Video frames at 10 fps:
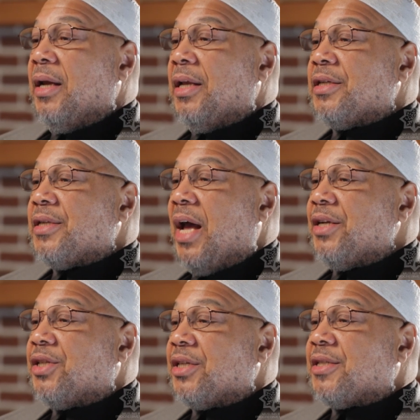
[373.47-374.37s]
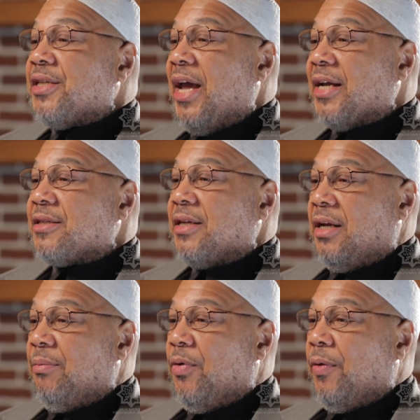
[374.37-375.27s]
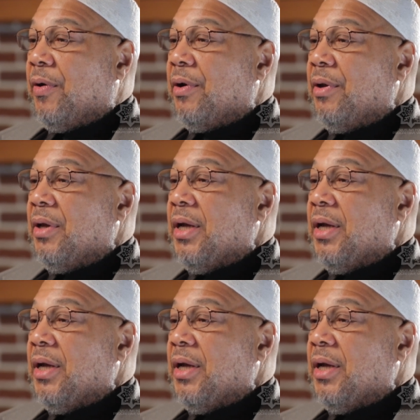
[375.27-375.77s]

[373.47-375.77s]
It is not just texts anymore,